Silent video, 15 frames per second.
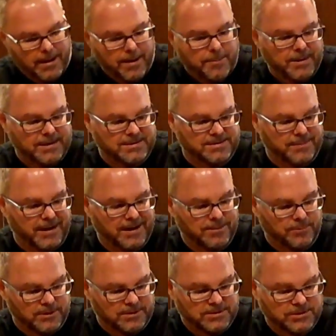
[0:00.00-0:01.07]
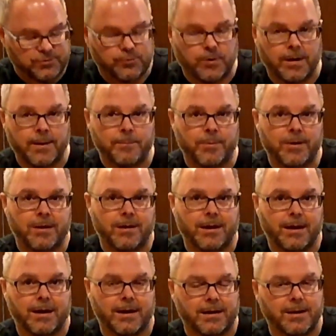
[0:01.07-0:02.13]
but it's made with shrimp
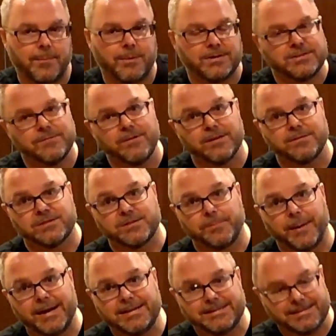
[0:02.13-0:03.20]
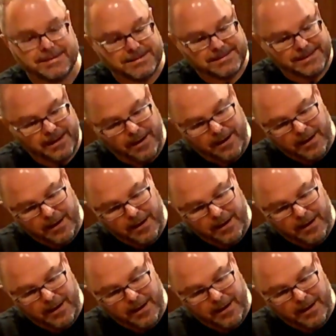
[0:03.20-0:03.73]
and a bunch of other spices.